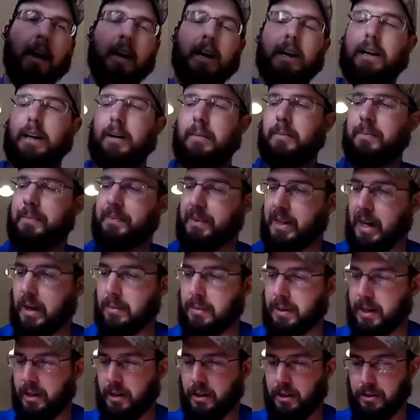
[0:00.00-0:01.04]
Um, I'm
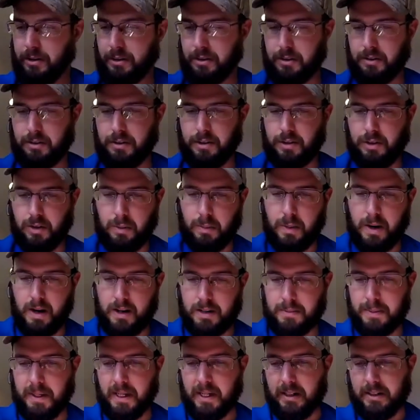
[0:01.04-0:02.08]
going to go through the
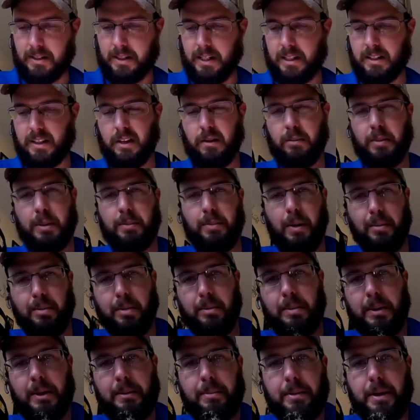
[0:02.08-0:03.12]
toolbox because that's going to be
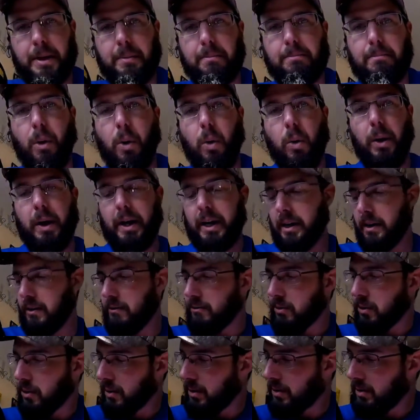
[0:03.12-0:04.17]
probably pretty boring
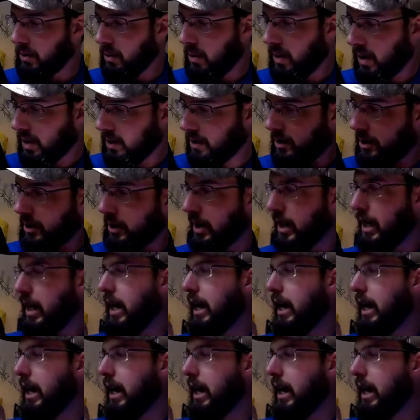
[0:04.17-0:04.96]
for you to watch.